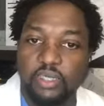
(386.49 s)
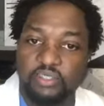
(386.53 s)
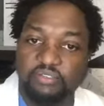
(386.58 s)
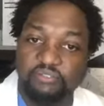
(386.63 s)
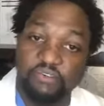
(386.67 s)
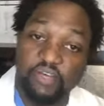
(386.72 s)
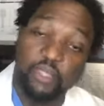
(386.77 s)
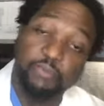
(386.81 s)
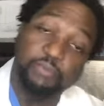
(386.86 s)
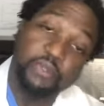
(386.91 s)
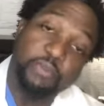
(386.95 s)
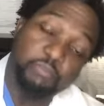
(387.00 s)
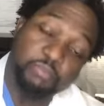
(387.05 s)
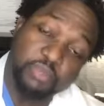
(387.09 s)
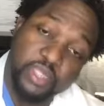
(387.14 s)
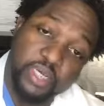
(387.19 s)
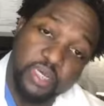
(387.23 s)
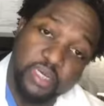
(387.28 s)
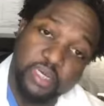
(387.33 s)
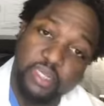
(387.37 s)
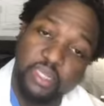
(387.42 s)
developing
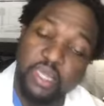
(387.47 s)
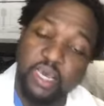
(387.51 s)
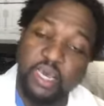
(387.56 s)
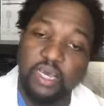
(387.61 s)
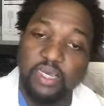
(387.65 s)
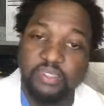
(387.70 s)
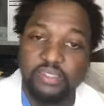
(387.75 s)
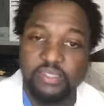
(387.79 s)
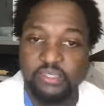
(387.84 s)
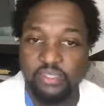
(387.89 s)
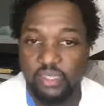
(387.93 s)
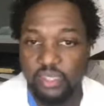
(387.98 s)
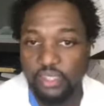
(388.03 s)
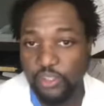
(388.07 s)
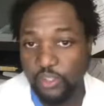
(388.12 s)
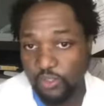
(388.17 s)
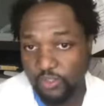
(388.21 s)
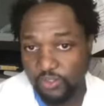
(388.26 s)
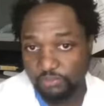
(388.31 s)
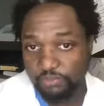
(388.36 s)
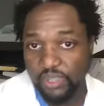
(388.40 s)
blood clots, and
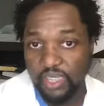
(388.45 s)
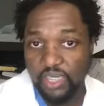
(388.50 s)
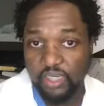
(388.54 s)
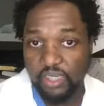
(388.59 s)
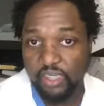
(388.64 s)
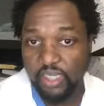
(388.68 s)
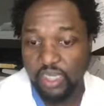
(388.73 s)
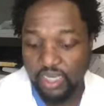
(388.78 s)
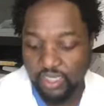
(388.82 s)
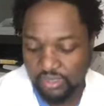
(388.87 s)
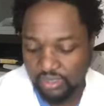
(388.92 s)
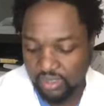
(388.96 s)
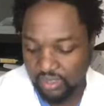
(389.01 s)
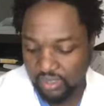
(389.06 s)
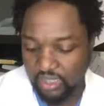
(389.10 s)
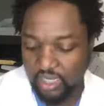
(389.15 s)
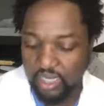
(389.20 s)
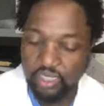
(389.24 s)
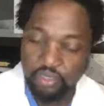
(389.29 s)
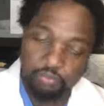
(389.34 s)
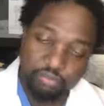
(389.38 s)
those blood clots can
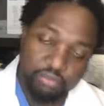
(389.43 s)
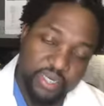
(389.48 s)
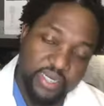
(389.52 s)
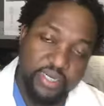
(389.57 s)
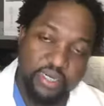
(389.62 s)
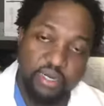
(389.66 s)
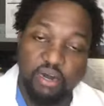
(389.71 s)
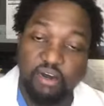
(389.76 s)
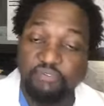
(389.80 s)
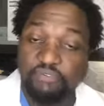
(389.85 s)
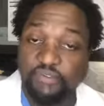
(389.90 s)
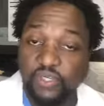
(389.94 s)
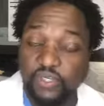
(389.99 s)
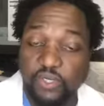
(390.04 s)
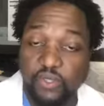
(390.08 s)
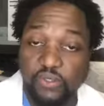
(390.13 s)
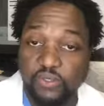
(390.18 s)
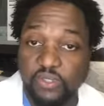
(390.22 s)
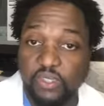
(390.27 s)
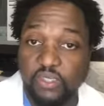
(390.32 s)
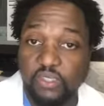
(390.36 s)
kind of break off and
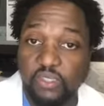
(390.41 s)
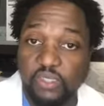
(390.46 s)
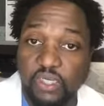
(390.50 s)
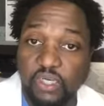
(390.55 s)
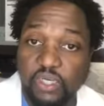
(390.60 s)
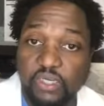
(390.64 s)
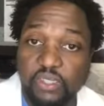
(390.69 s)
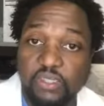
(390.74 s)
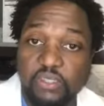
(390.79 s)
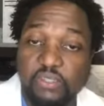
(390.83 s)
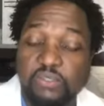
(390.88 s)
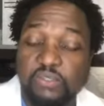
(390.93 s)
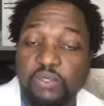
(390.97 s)
go to the lungs.